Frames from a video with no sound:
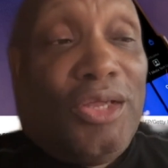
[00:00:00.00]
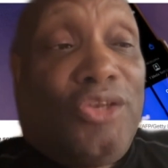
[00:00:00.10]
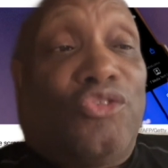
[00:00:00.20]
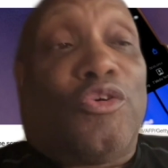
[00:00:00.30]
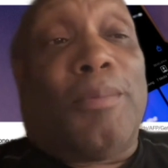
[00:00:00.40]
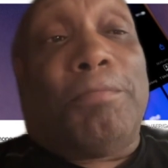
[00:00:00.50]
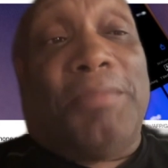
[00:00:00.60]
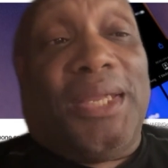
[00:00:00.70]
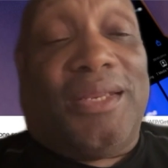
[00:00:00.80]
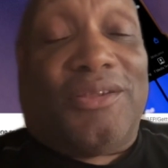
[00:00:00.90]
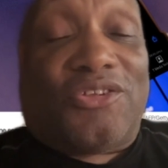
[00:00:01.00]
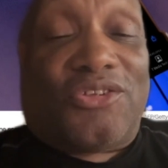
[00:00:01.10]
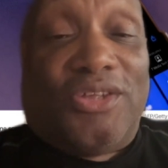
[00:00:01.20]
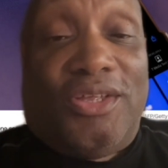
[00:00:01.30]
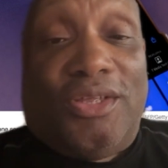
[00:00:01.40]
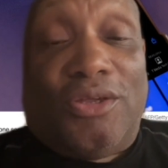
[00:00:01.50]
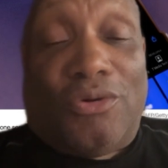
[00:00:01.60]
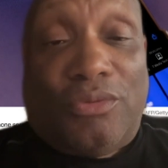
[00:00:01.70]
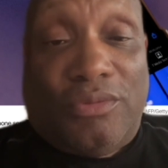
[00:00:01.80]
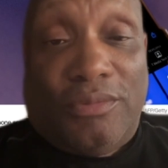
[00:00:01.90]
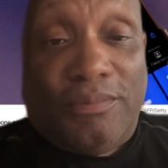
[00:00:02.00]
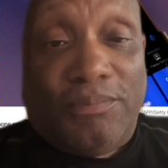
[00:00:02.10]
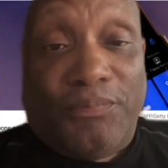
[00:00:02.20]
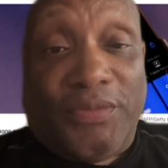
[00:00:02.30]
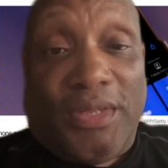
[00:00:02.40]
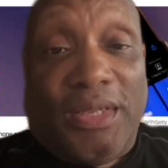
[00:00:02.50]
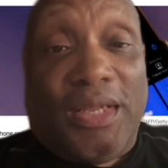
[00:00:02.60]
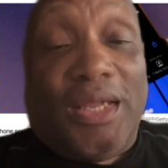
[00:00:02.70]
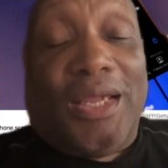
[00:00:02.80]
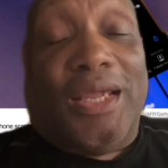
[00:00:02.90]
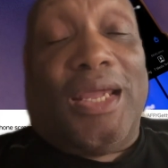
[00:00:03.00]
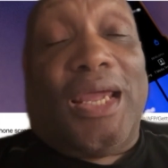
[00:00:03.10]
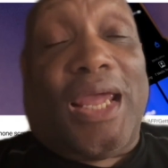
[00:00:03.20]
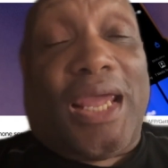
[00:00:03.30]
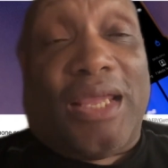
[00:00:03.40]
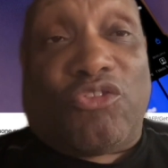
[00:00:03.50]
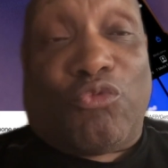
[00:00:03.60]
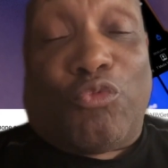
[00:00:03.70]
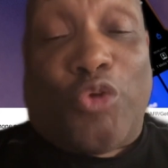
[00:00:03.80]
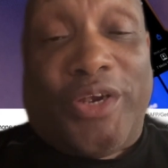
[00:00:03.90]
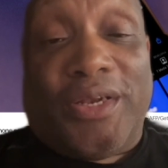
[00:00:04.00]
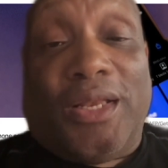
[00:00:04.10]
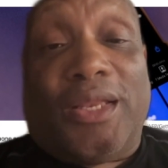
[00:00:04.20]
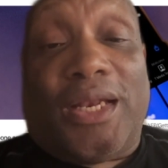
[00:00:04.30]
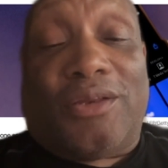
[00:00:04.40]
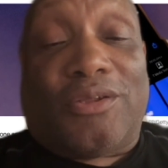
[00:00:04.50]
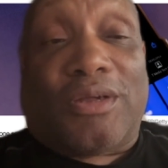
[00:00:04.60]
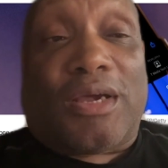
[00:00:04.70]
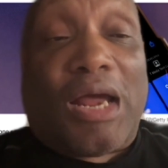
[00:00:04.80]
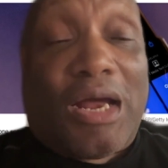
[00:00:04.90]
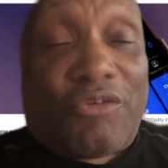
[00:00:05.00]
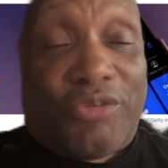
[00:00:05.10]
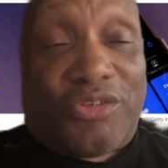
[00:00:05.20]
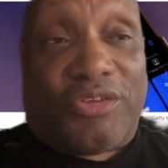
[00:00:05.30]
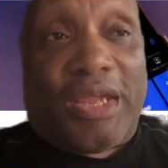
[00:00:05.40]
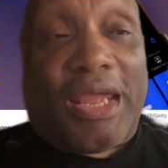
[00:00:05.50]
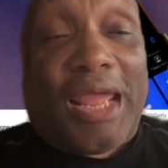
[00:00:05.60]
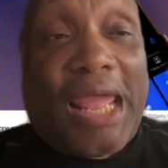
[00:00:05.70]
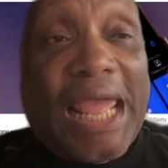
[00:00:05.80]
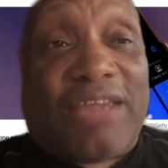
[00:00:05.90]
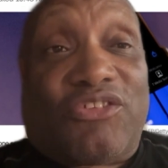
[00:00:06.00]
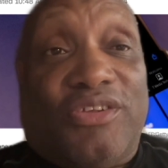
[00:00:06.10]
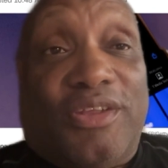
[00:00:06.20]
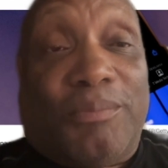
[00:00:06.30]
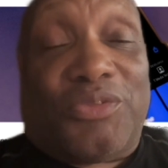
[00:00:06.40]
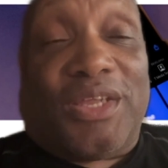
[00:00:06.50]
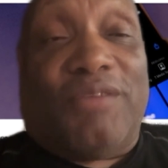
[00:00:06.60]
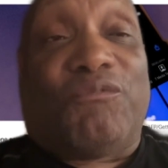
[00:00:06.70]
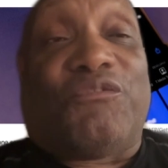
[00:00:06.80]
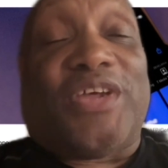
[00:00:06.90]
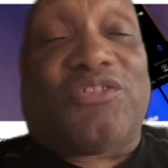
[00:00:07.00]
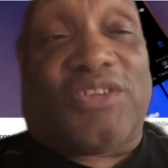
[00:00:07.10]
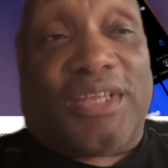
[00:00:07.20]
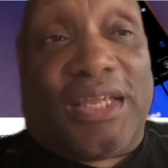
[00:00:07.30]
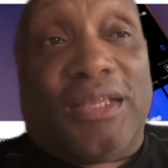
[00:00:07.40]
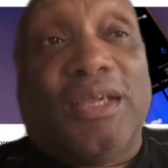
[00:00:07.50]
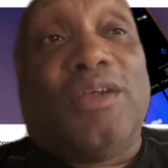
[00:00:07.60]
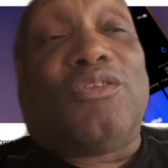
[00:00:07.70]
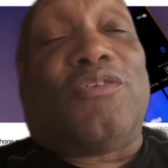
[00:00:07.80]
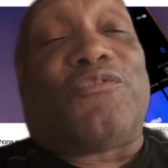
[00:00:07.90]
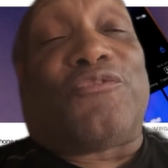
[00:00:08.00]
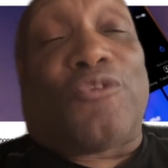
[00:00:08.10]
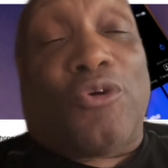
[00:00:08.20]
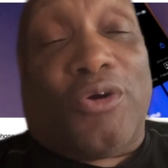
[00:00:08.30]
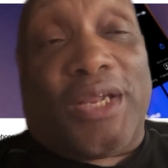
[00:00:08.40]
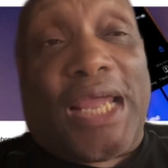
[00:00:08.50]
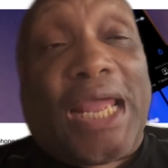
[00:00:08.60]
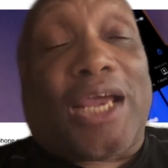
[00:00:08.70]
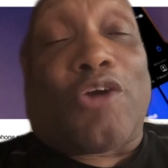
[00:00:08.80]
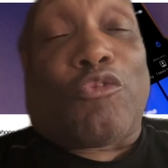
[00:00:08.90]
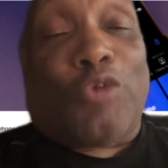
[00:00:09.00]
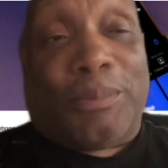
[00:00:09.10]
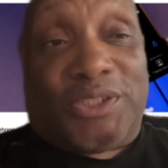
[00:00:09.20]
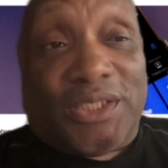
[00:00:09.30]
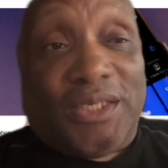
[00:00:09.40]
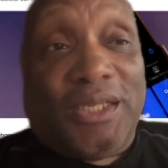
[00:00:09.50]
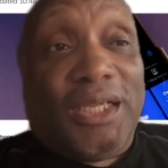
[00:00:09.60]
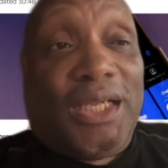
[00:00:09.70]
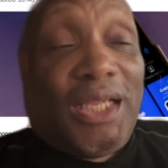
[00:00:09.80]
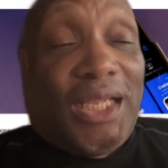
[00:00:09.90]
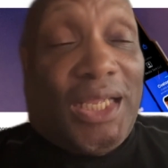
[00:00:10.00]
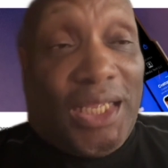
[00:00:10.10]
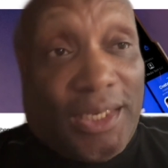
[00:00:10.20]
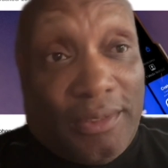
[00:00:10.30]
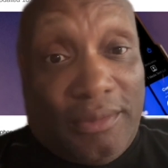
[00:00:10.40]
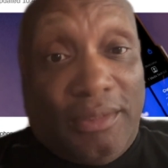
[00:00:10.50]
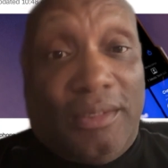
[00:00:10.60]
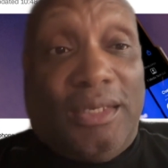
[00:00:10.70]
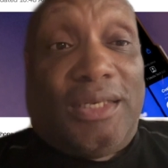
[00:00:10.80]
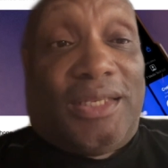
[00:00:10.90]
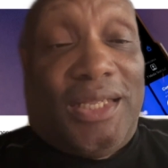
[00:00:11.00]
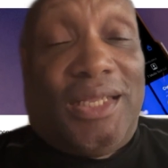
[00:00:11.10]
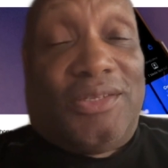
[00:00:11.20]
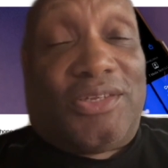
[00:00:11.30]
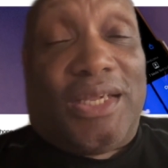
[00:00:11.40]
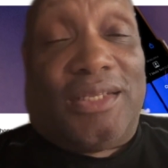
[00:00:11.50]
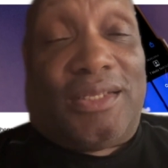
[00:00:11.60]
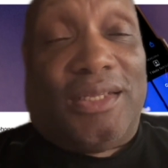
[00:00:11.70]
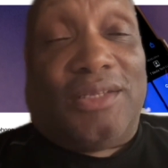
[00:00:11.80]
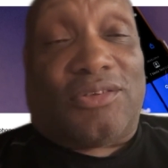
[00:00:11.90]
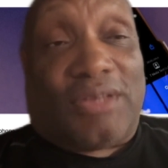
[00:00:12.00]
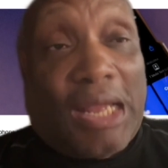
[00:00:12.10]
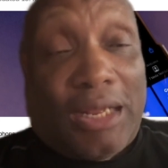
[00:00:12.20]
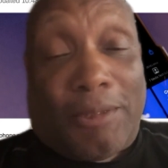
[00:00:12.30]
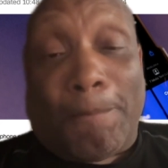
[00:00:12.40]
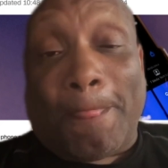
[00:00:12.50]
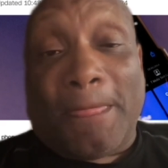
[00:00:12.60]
Trump Media CEO has written a letter to Congress asking them to investigate the fraud and corruption in DJT stock.